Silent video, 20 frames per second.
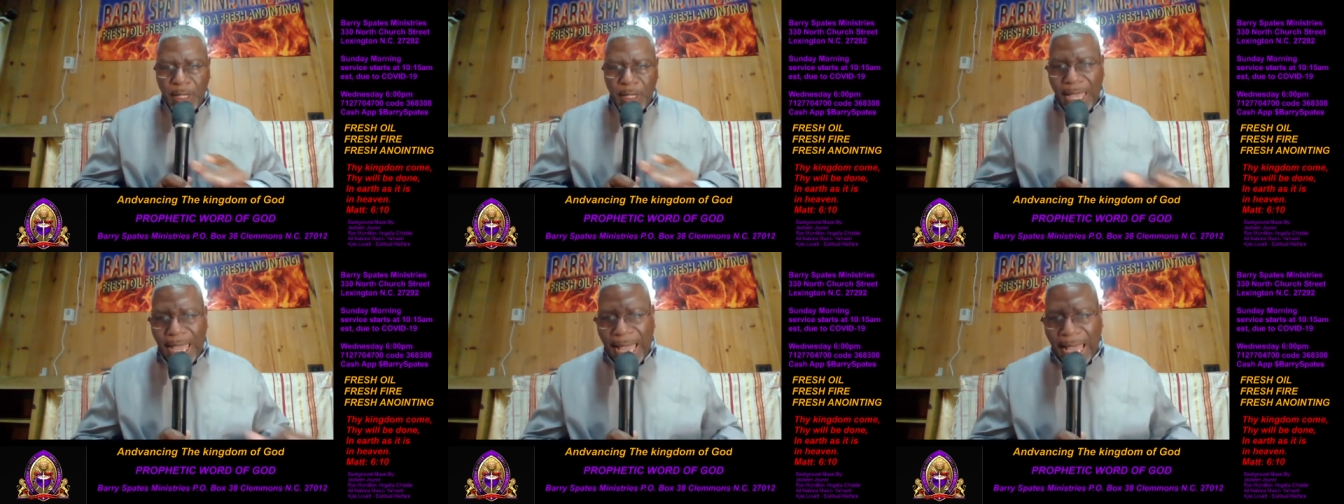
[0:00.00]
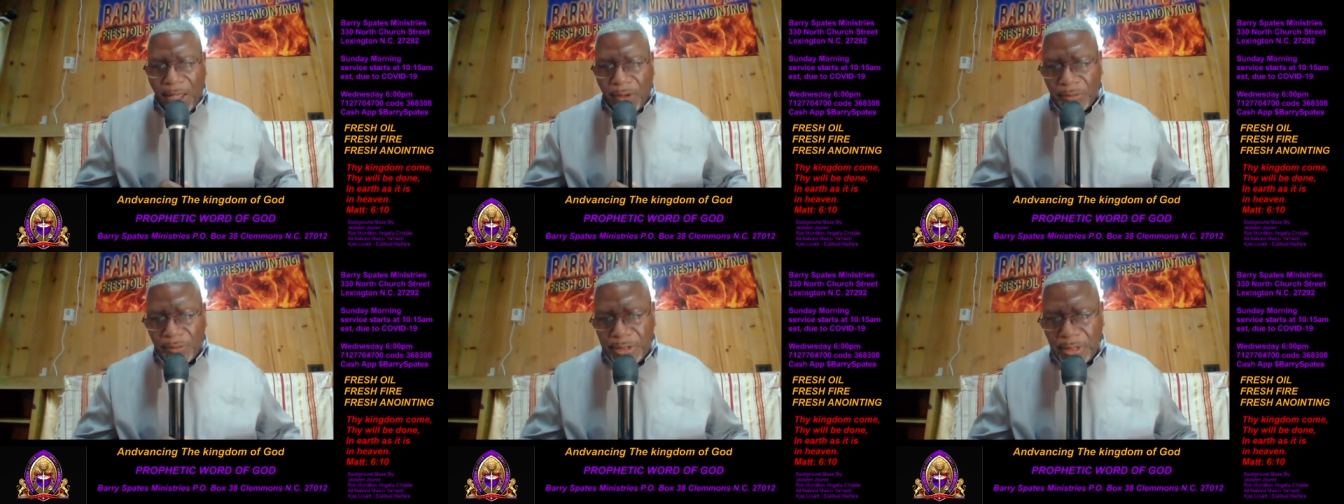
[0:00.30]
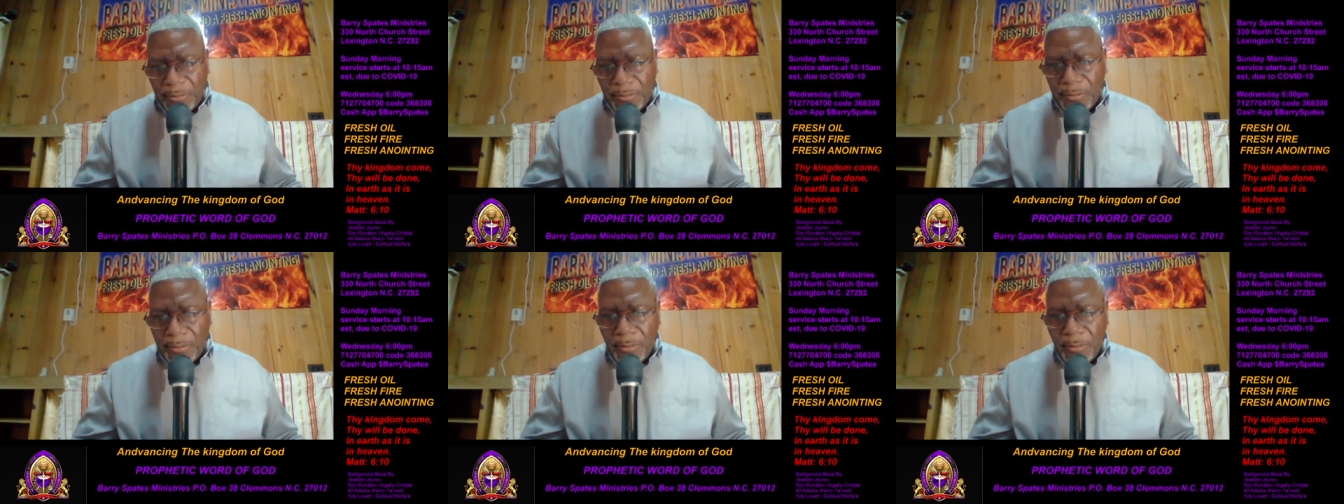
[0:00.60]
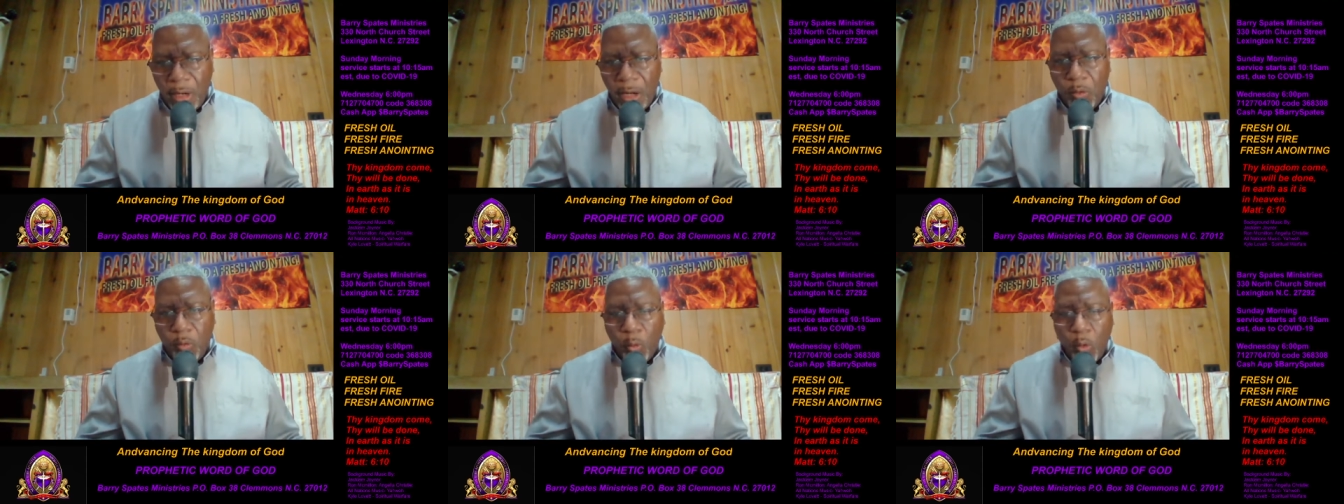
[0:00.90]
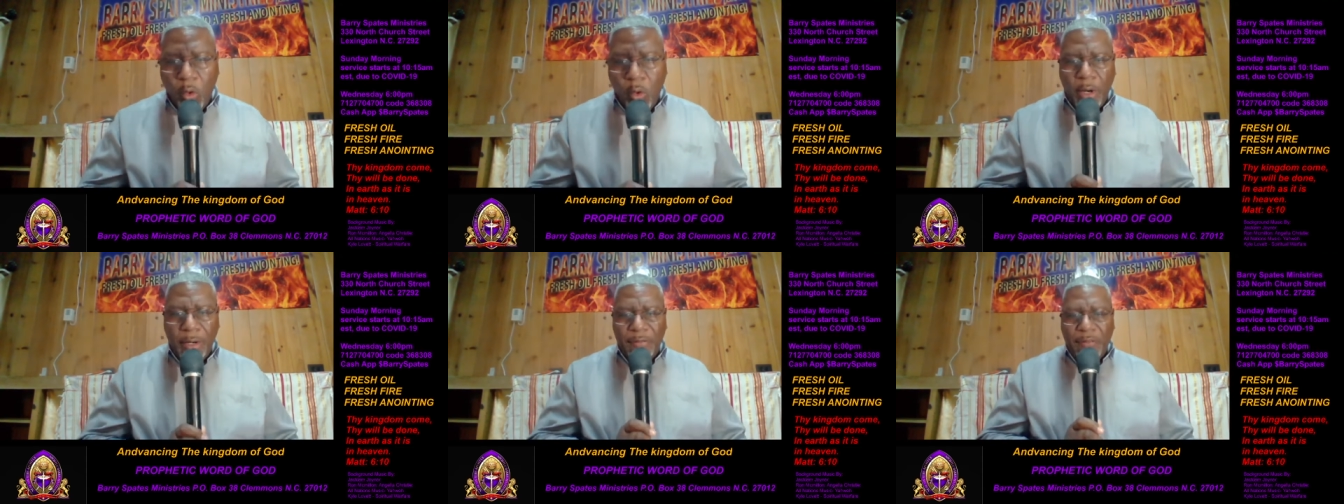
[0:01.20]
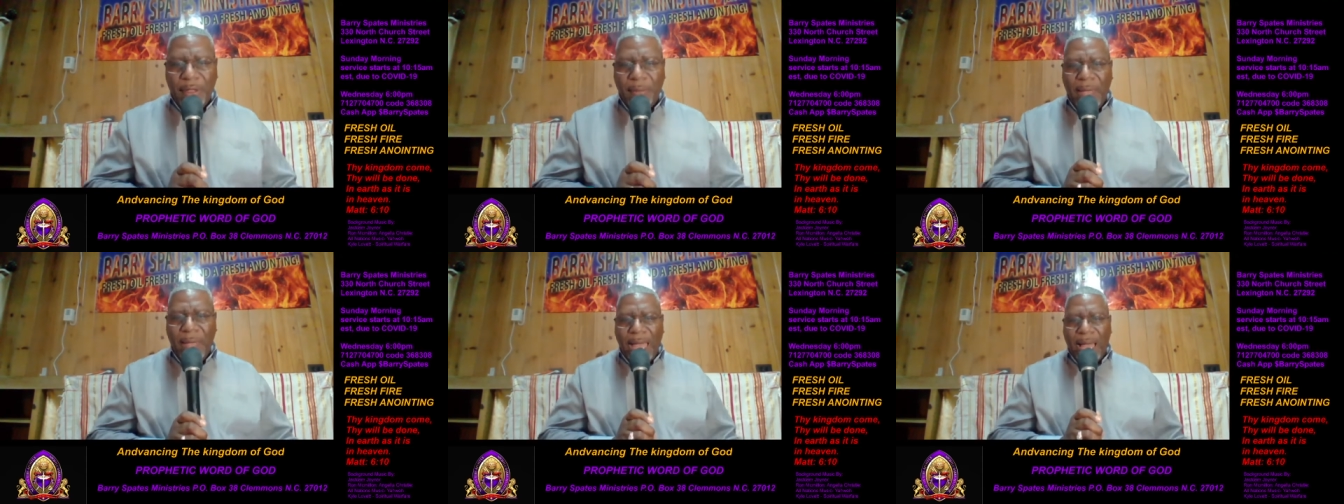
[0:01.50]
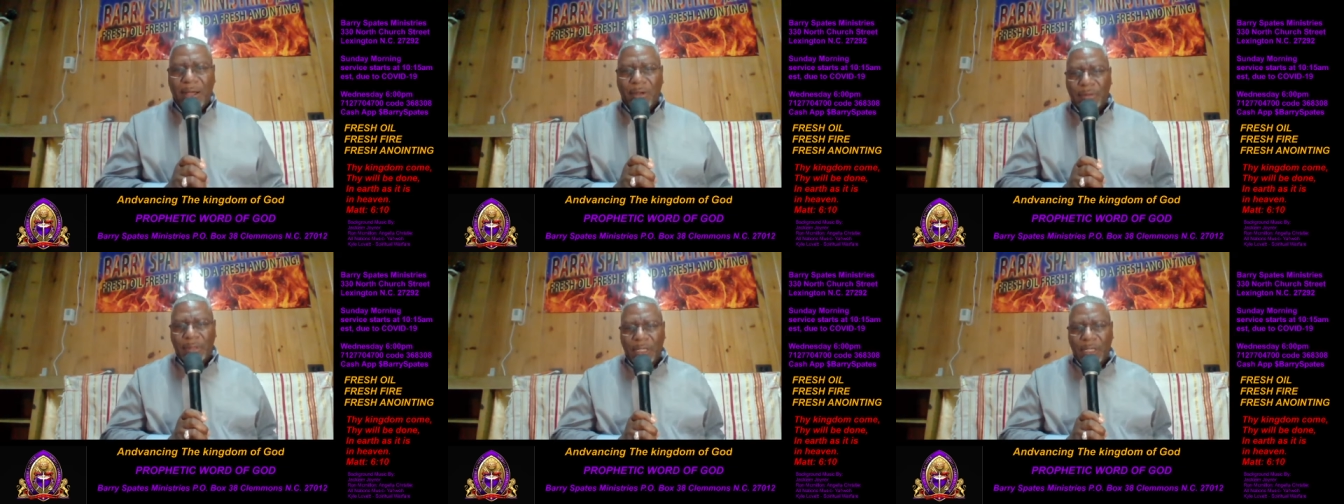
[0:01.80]
out, or worn them
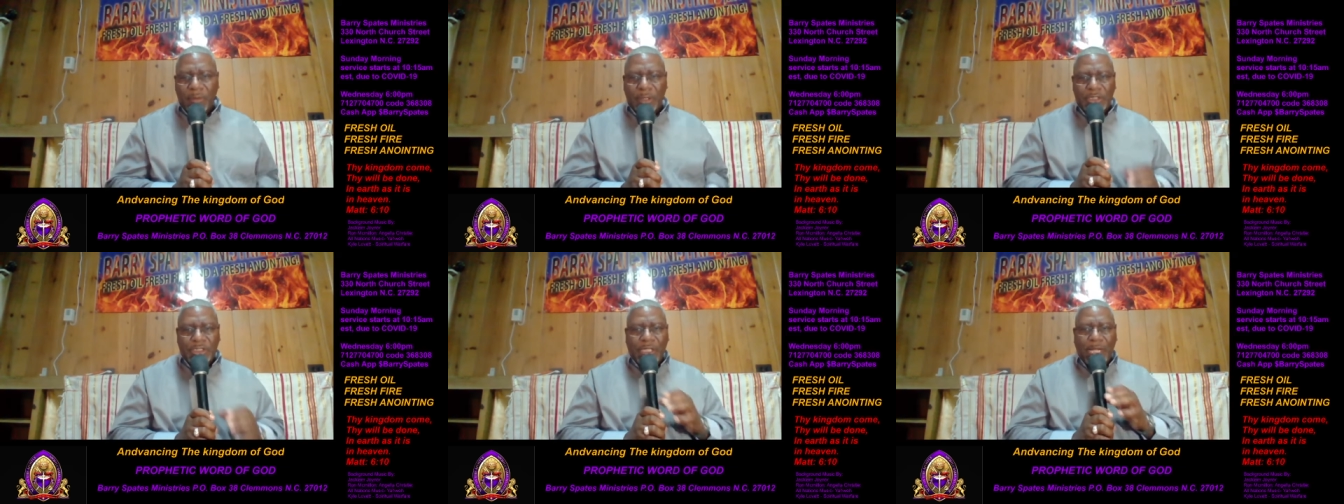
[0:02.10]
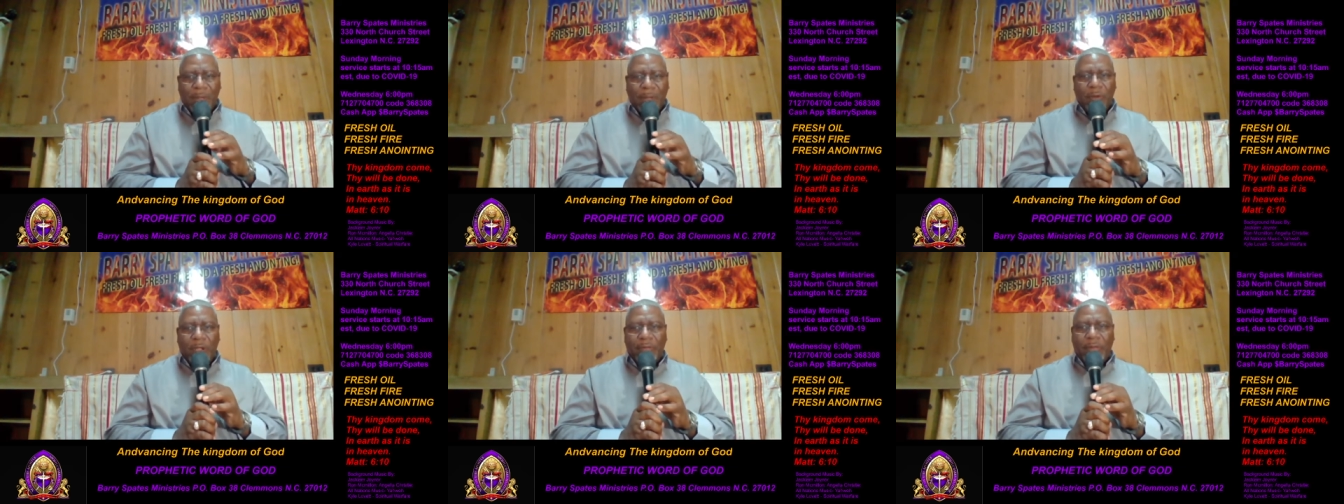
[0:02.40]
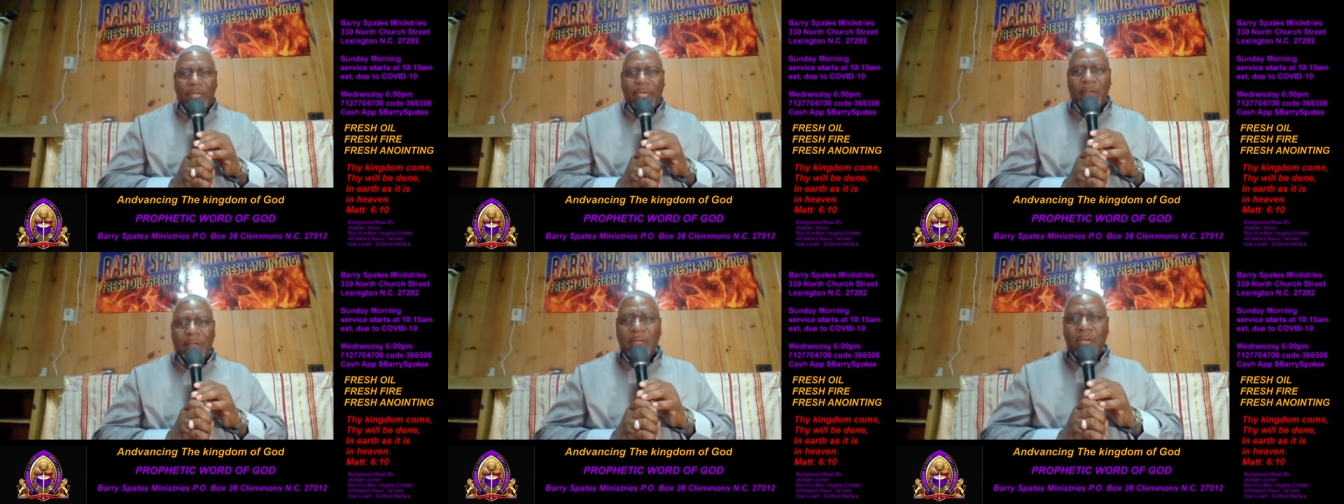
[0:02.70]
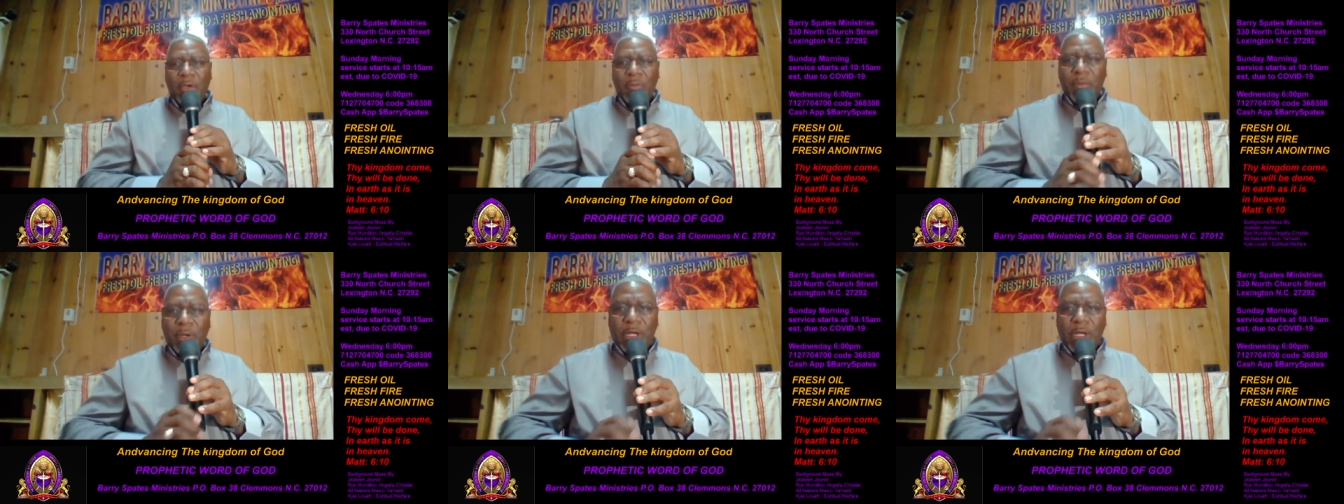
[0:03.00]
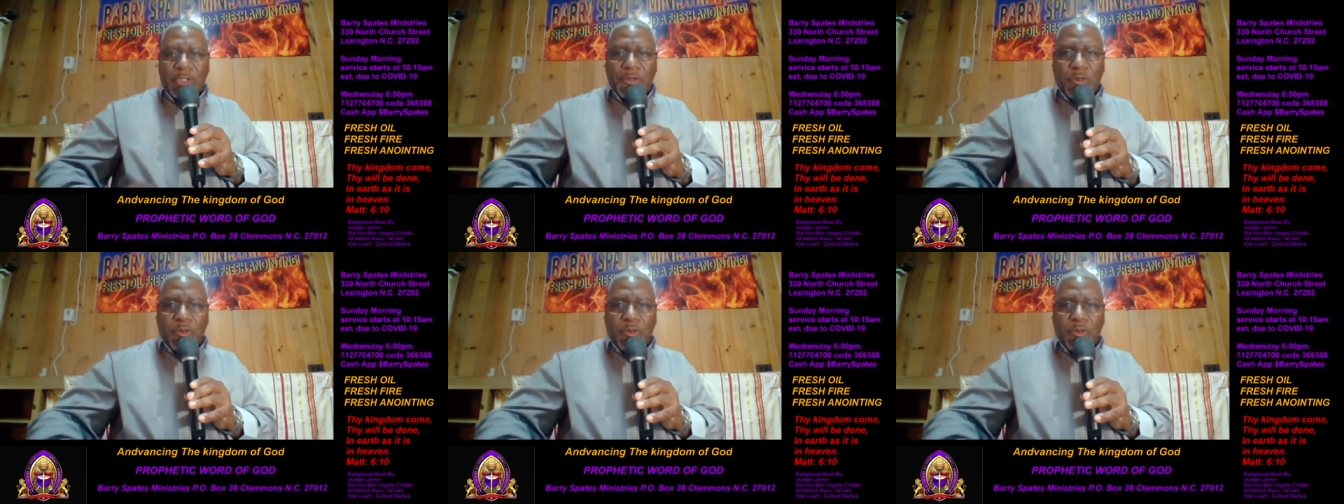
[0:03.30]
out. And I want to stop right there, because